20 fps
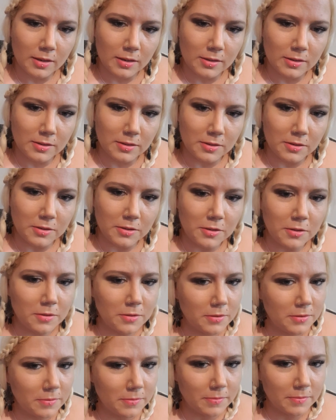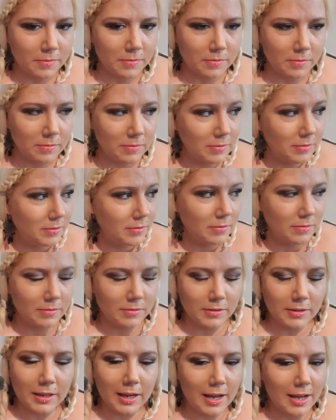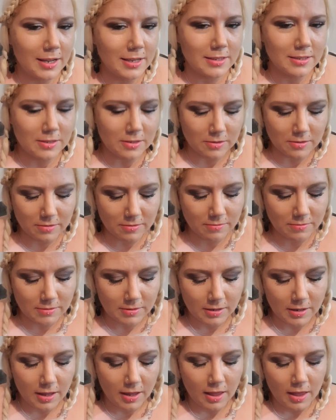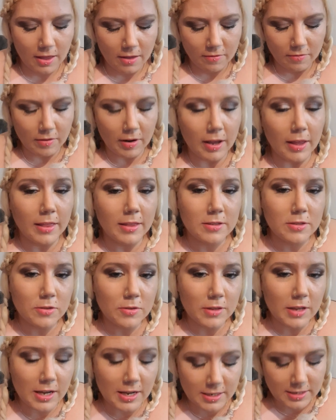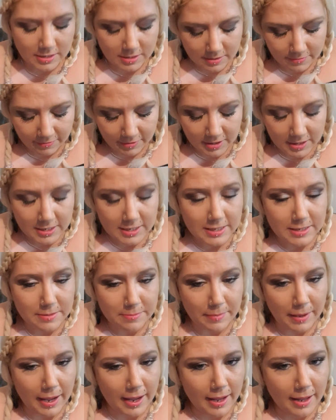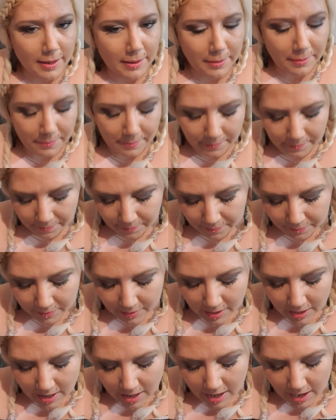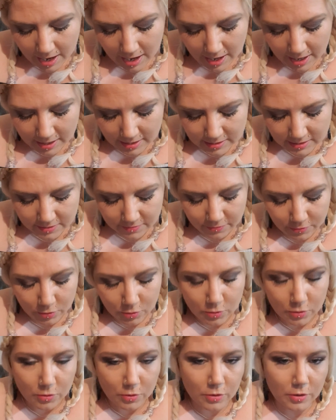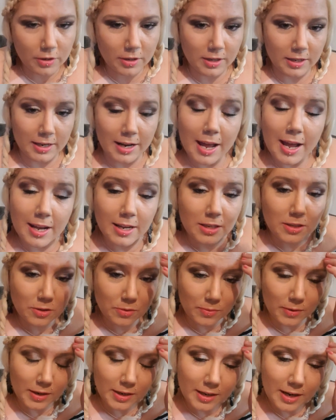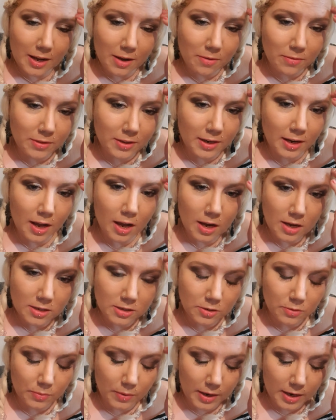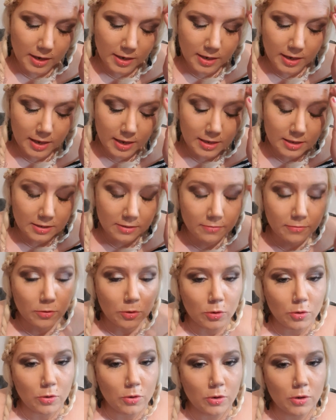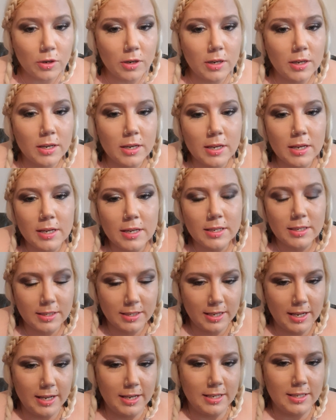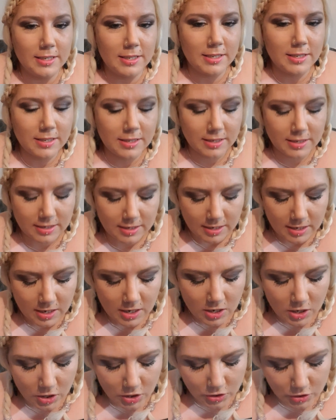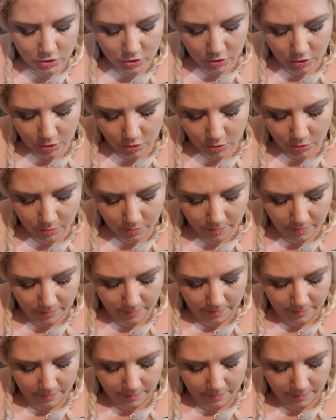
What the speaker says: So yeah, so right, so that's for the smell. As for the next one, now the last one is for taste. So